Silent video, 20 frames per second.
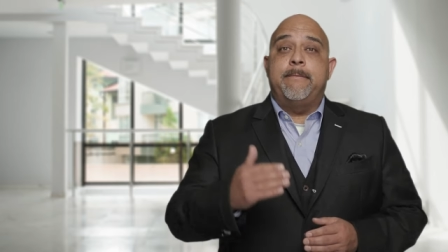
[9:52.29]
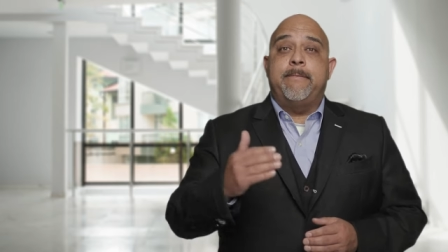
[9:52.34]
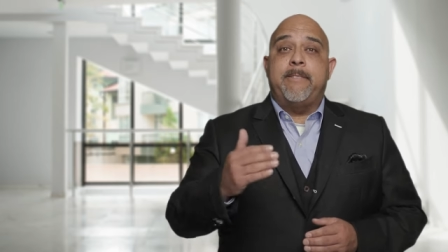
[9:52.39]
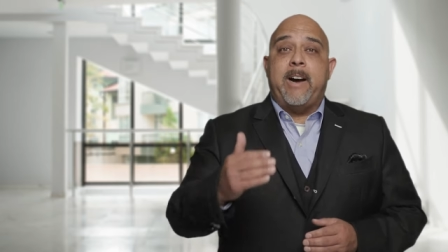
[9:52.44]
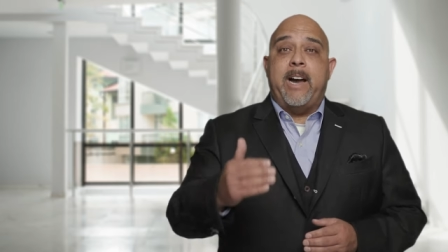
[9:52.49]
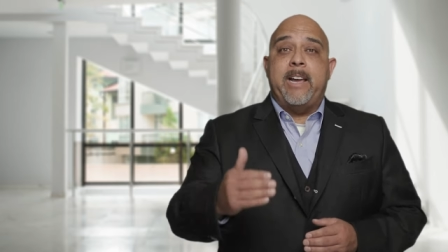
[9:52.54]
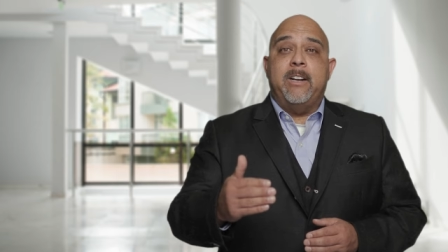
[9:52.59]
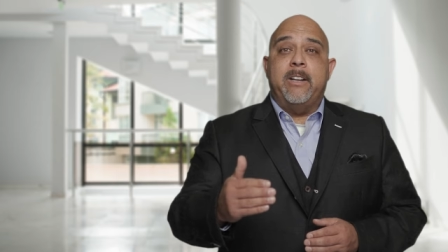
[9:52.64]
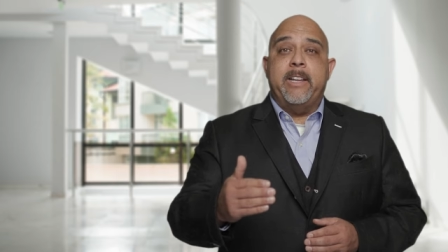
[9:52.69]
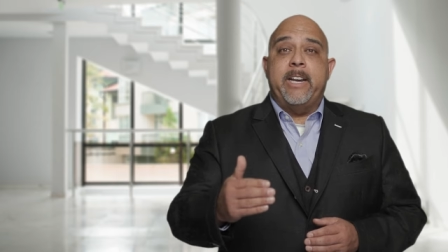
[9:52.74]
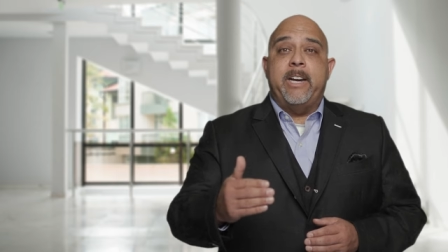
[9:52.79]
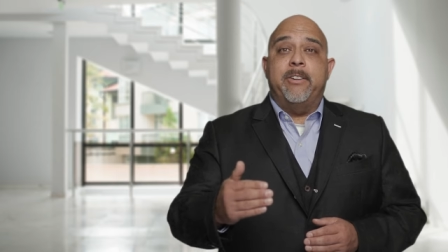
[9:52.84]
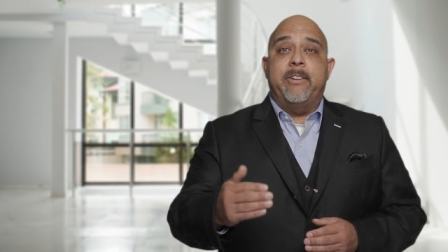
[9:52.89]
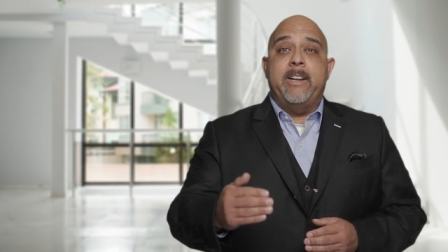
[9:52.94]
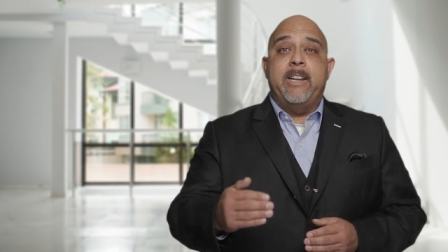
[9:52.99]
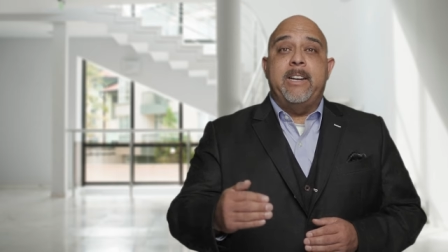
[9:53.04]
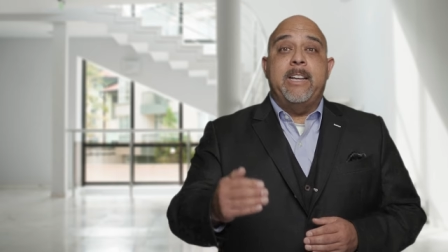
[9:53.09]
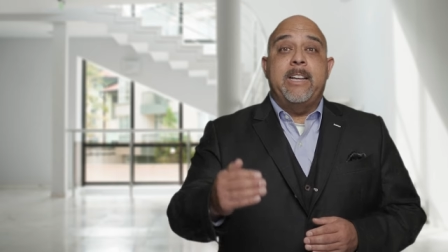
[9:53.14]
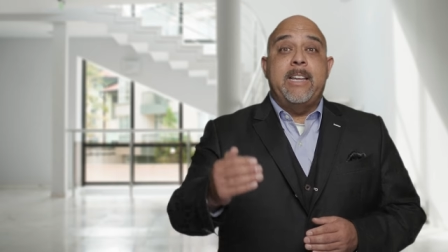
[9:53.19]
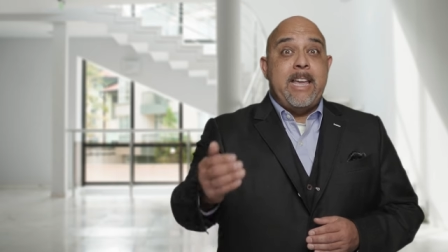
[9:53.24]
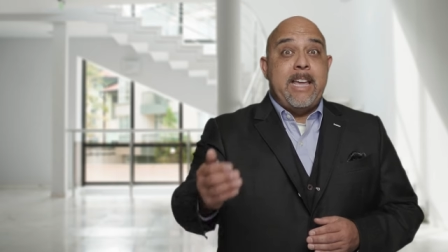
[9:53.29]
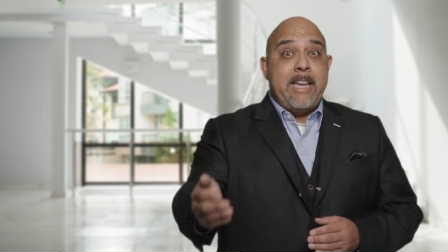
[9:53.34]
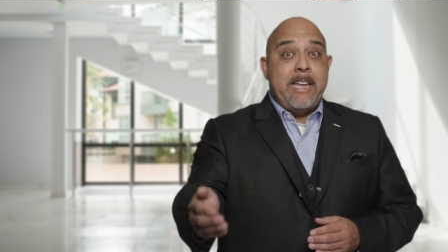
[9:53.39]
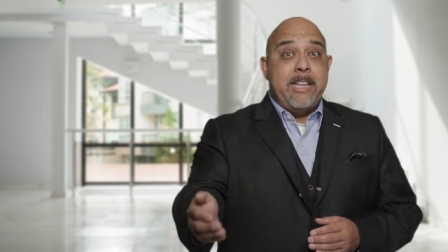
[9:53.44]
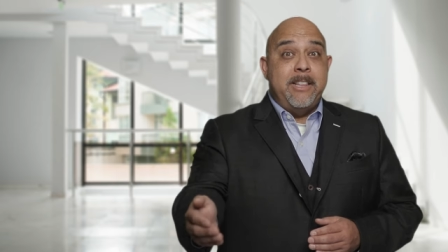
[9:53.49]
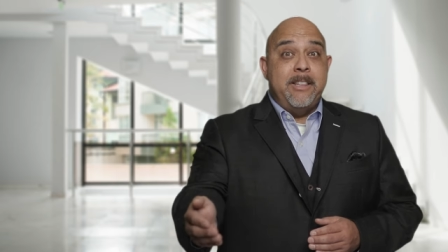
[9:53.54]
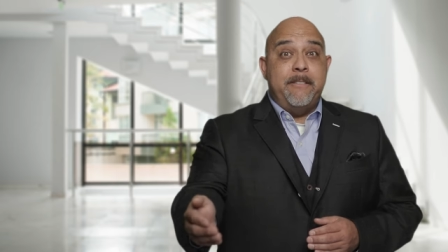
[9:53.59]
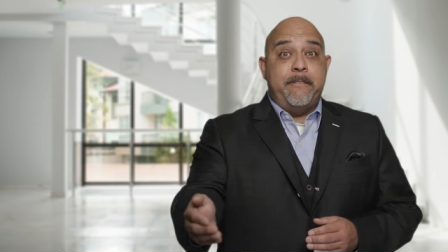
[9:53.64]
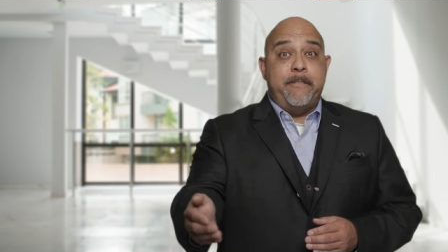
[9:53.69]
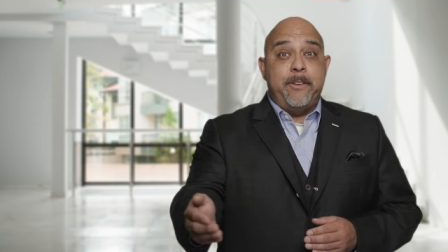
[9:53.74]
final hearing
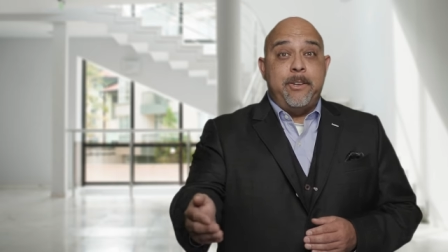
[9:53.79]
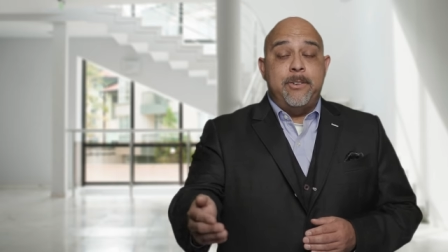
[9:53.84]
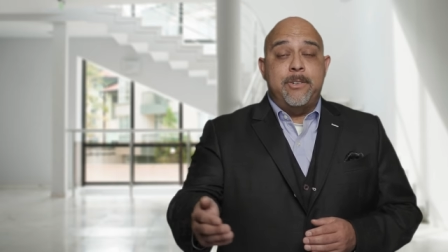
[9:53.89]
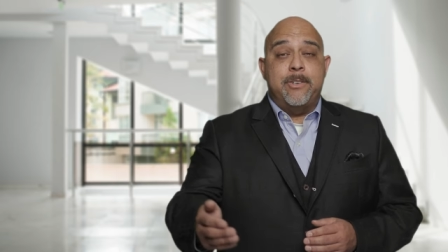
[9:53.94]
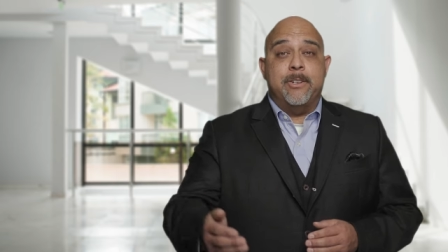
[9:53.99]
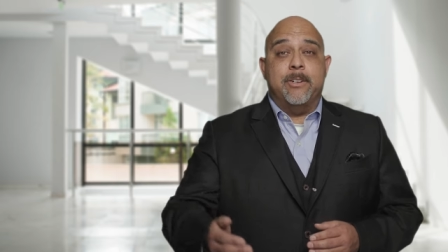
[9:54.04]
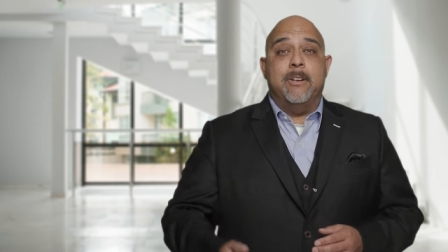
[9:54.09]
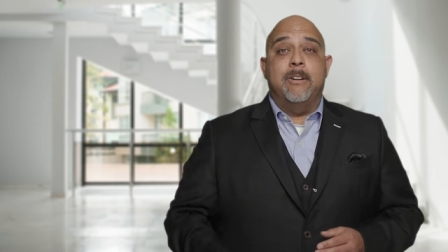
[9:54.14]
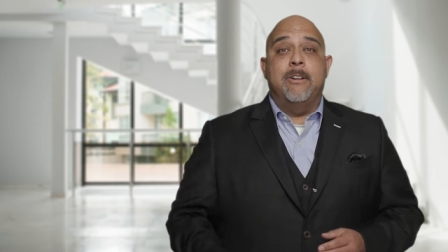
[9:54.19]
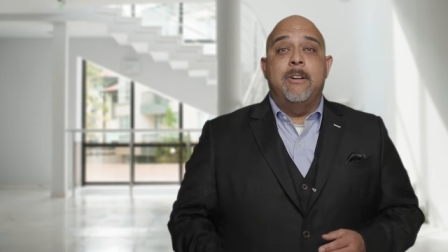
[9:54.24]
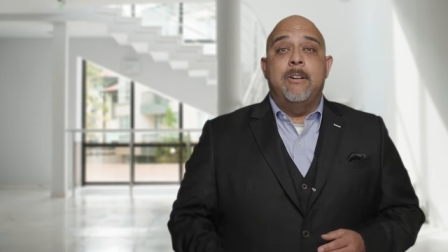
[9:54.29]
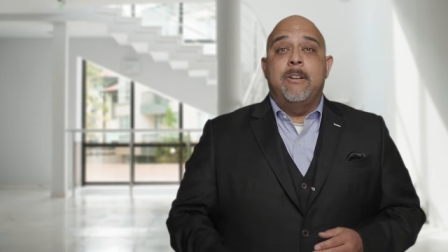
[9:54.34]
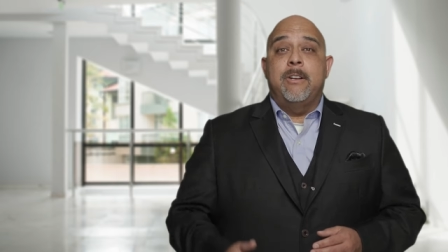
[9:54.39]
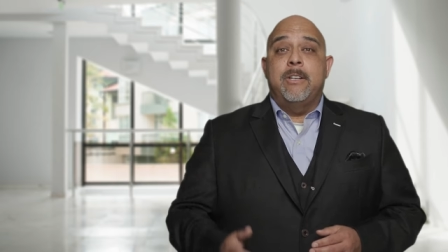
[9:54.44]
in the future